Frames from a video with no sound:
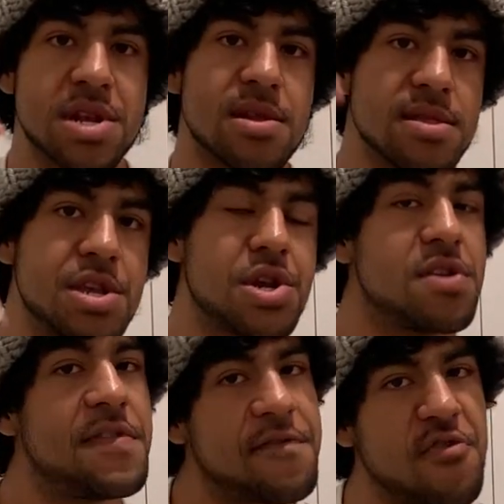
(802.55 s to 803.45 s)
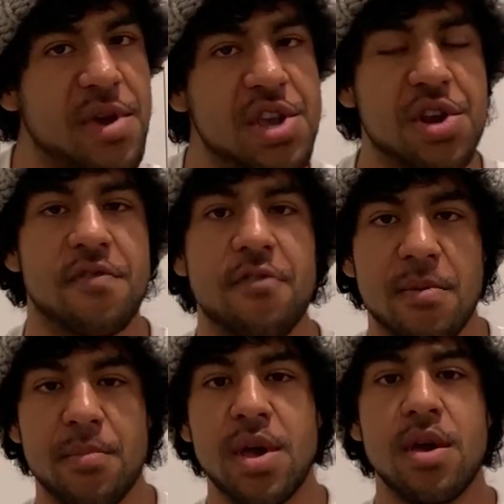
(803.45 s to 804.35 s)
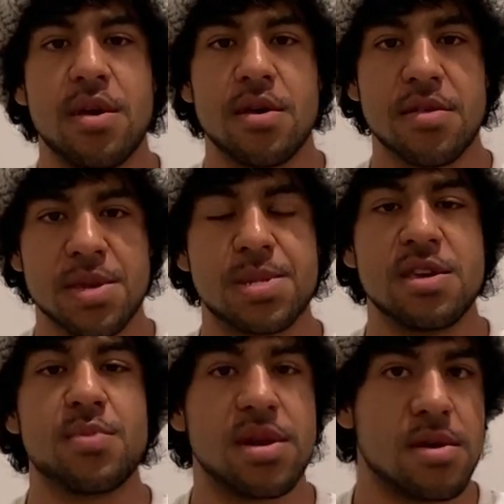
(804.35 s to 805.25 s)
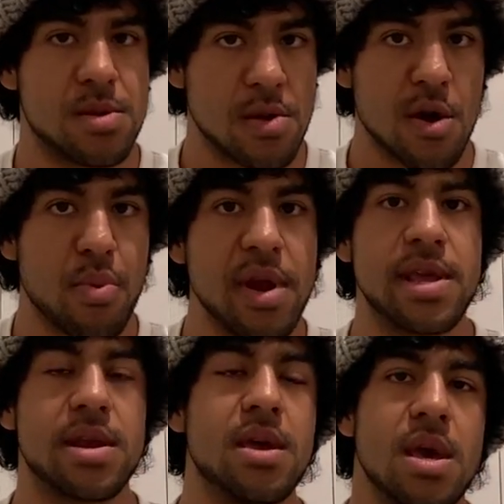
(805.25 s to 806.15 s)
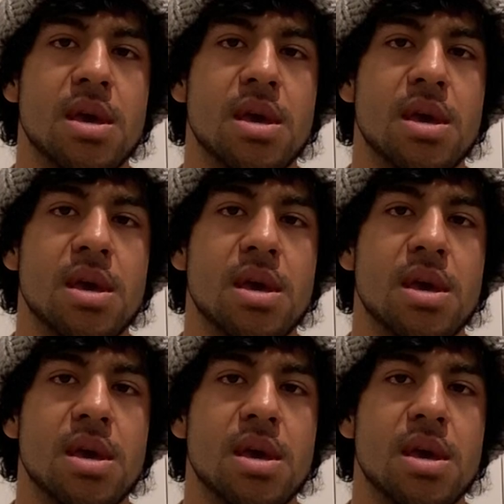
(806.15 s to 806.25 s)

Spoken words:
and deletion of information from this demon, her brain.